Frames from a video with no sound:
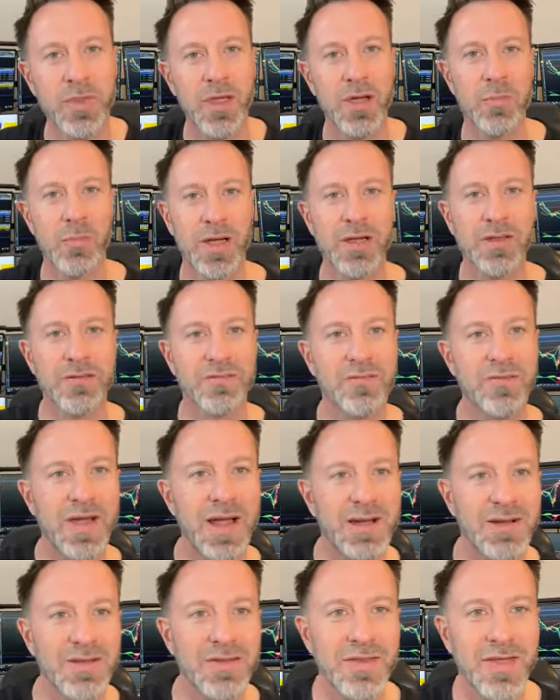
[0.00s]
about the
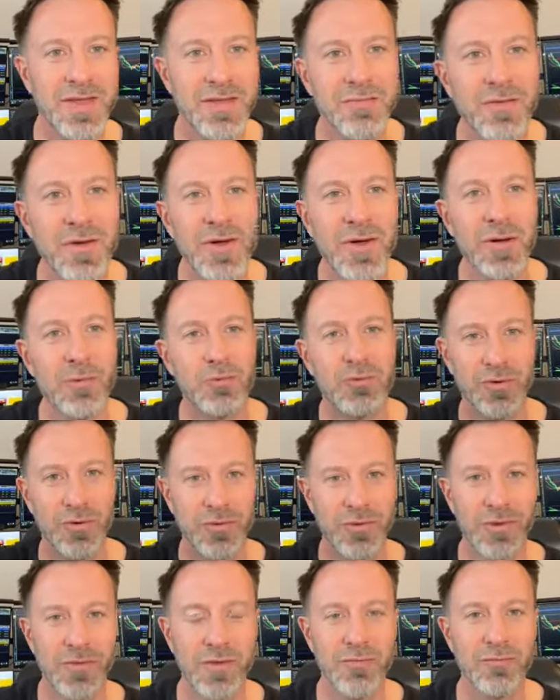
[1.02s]
fact that they've
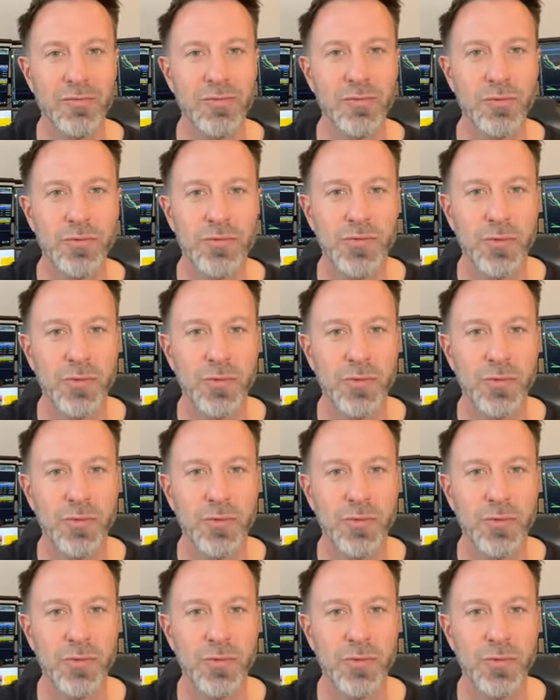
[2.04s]
broken their rules.